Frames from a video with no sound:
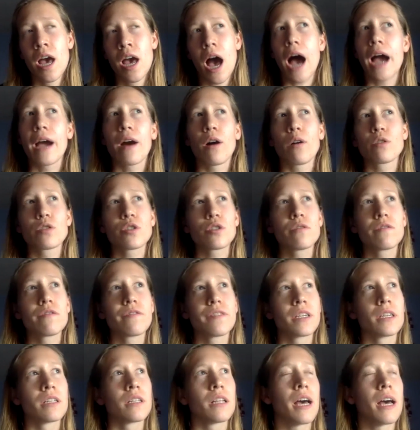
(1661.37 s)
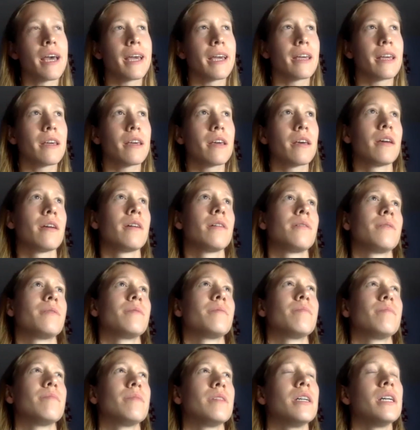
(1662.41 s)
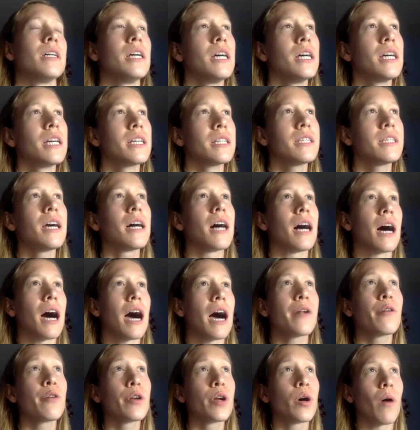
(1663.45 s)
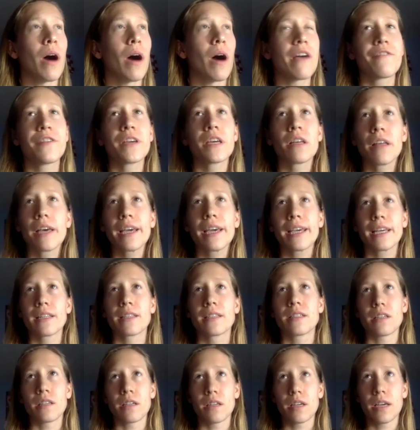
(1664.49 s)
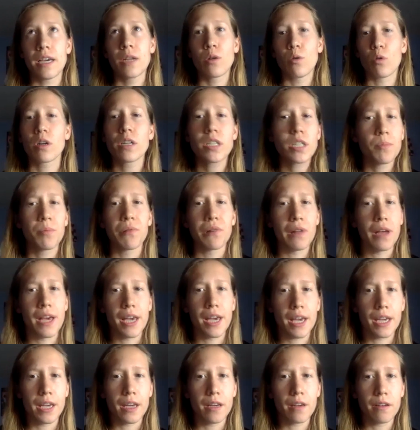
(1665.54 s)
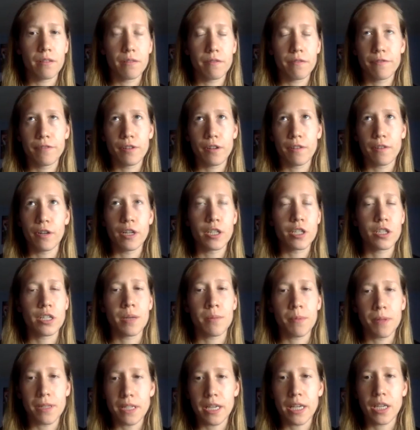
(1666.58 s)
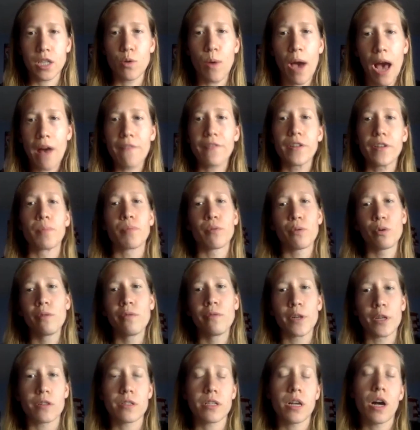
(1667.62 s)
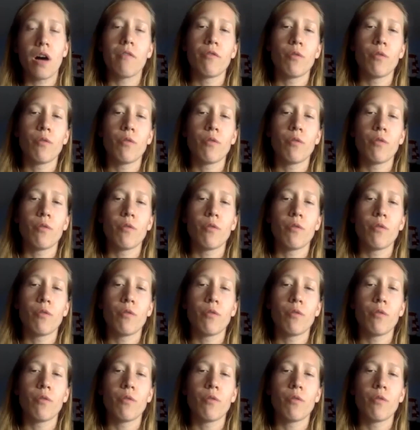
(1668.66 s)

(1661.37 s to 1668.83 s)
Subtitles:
I also feel like, yeah, I don't know. I feel like it's in order to play for a French team, it's like you have to prove yourself.